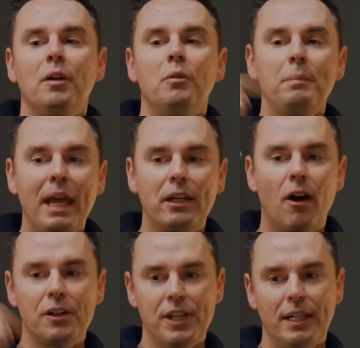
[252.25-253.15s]
We make
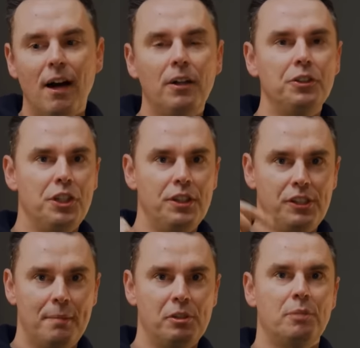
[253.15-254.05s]
our psychology the
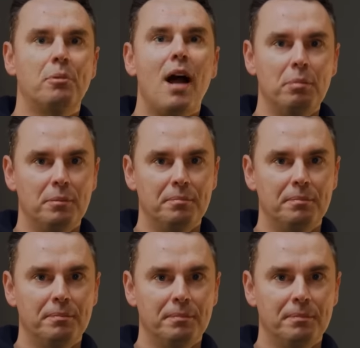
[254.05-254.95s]
same as the problem.